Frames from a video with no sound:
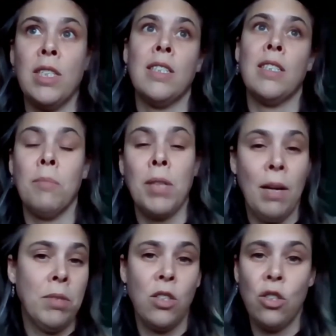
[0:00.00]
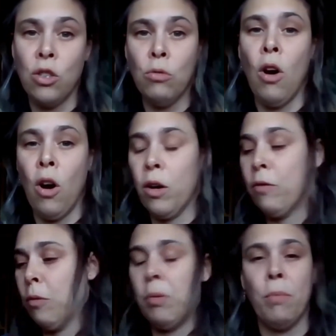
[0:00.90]
and sometimes it's too hard
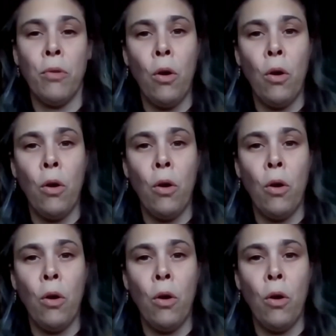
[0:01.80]
for people to